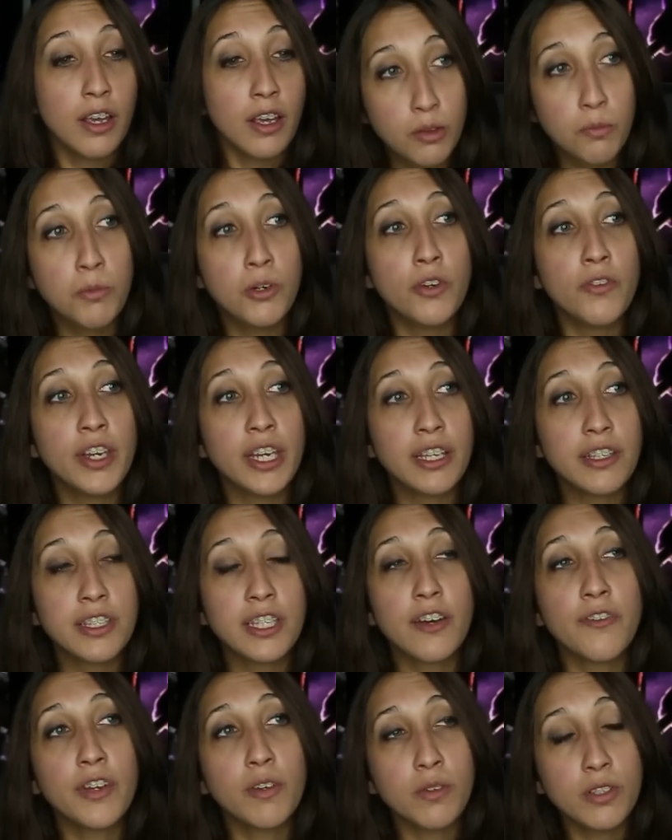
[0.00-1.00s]
The movie
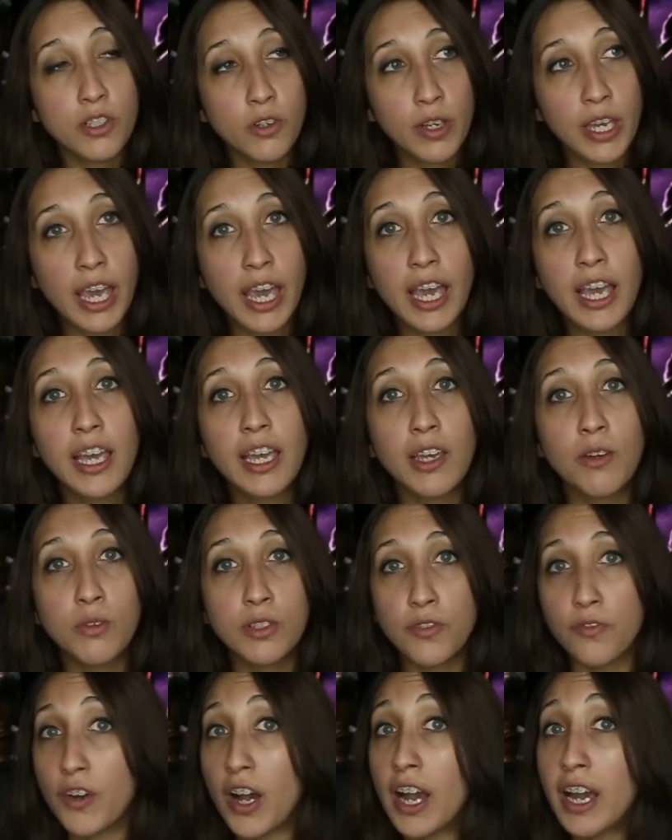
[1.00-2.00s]
itself, it was okay, it
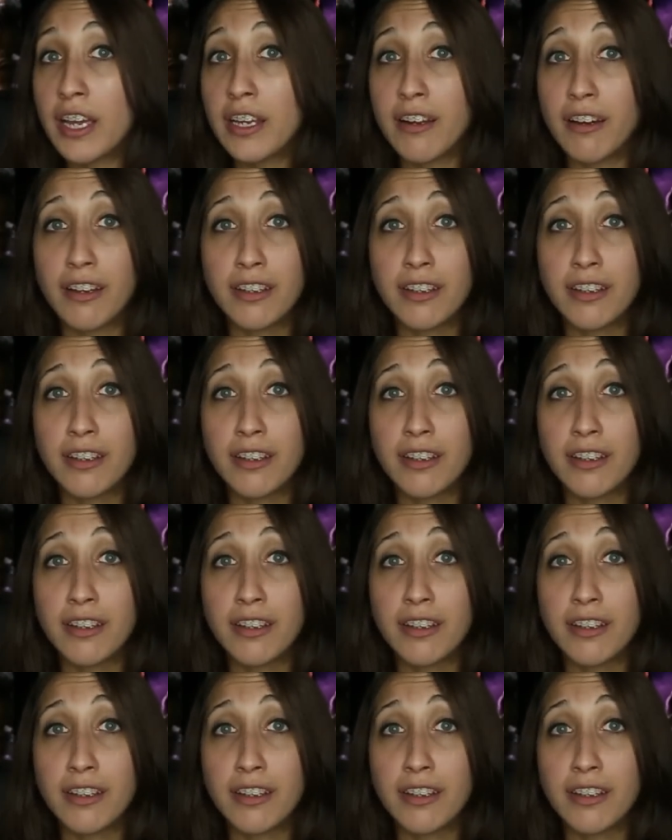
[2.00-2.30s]
was fine.